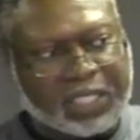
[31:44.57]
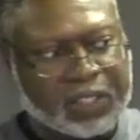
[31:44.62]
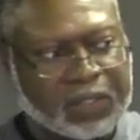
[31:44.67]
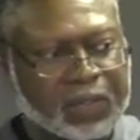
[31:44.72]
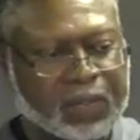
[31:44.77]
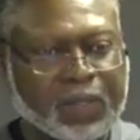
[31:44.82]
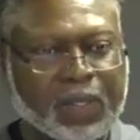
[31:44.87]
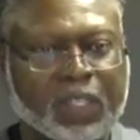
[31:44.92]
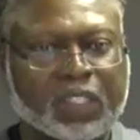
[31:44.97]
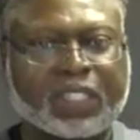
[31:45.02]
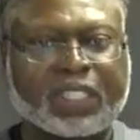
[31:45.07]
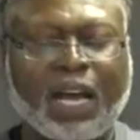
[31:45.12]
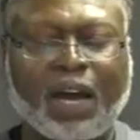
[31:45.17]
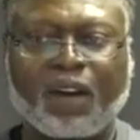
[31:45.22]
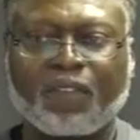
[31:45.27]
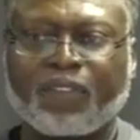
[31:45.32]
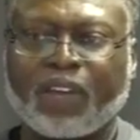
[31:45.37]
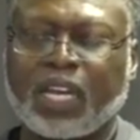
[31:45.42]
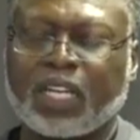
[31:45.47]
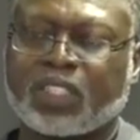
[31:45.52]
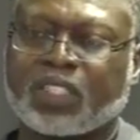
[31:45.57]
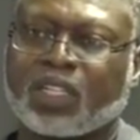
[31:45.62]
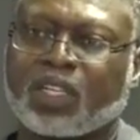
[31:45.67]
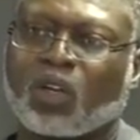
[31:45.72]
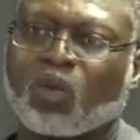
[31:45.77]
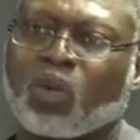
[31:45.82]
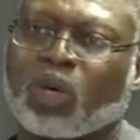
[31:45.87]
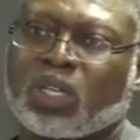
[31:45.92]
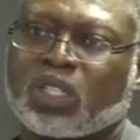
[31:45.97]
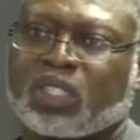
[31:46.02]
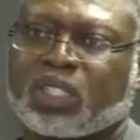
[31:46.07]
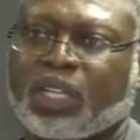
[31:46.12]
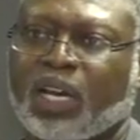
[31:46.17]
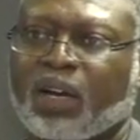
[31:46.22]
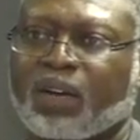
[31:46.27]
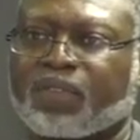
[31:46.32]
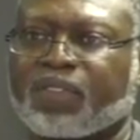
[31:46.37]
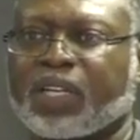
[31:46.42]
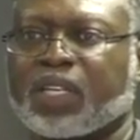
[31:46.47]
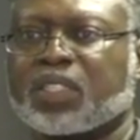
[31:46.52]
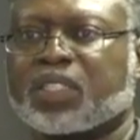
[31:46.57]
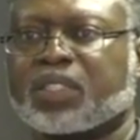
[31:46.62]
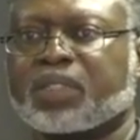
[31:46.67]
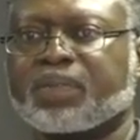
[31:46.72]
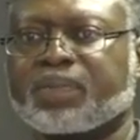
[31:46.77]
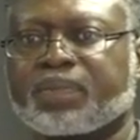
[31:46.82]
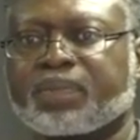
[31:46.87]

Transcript: to salvation. And what is salvation?